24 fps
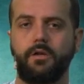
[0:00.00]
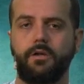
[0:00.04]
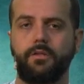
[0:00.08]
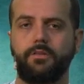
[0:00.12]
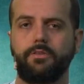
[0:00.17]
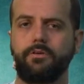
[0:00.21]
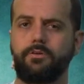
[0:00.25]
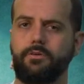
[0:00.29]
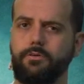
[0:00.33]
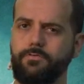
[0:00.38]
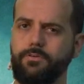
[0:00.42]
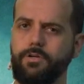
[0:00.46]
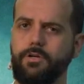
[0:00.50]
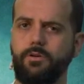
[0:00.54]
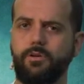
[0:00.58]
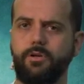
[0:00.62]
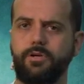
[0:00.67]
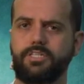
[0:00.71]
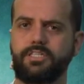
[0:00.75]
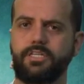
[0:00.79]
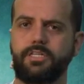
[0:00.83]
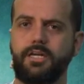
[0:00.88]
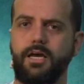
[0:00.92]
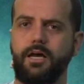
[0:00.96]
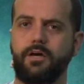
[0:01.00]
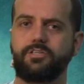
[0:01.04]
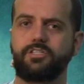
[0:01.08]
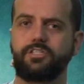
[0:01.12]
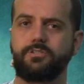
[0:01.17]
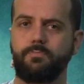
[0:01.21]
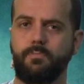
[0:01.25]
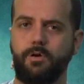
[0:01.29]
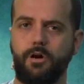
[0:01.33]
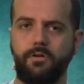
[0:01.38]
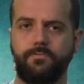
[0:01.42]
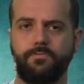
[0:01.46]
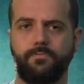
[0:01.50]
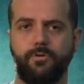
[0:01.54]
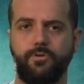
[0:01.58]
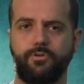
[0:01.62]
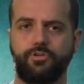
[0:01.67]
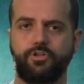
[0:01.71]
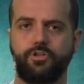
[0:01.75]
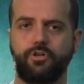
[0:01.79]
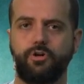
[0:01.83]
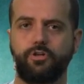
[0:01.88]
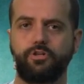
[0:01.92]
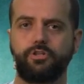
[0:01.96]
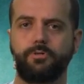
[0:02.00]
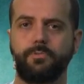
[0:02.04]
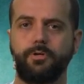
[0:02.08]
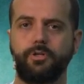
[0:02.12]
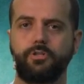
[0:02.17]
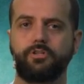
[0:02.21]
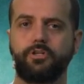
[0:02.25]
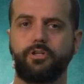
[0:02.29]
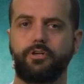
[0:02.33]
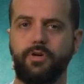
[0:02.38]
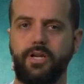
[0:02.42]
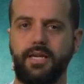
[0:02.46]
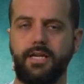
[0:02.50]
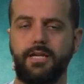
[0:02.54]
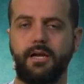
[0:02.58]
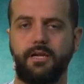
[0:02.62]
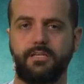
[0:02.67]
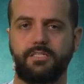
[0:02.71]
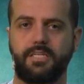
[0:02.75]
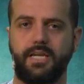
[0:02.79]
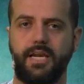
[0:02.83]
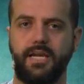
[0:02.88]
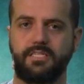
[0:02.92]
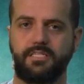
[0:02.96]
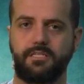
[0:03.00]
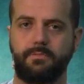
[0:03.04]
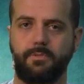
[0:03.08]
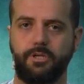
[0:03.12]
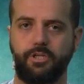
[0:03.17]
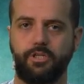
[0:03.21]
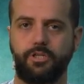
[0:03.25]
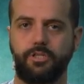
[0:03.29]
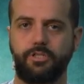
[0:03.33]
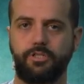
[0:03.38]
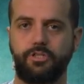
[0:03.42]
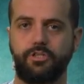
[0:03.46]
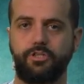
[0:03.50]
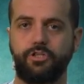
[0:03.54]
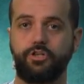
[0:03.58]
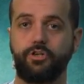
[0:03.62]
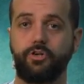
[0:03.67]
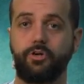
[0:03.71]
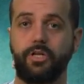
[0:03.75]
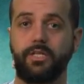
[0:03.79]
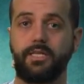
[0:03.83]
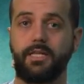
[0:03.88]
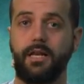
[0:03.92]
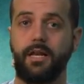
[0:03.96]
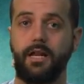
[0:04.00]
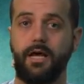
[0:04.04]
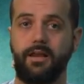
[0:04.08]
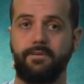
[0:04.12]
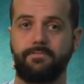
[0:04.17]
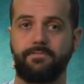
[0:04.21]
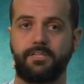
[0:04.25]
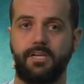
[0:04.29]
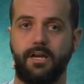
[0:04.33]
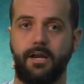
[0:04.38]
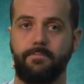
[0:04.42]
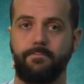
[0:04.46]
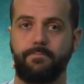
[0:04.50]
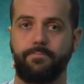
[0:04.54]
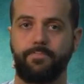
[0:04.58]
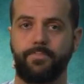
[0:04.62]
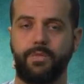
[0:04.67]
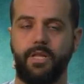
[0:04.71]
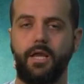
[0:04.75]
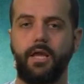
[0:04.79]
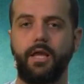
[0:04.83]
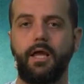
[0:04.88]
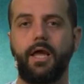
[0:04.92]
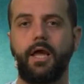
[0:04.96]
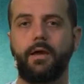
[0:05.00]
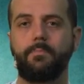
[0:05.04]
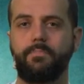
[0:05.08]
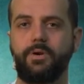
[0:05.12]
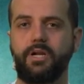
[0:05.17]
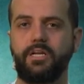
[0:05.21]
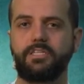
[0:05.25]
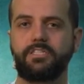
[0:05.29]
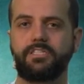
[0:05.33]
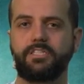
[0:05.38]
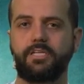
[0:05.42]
The review looks at how smartphones contribute to greenhouse gas emissions during their lifetime and brings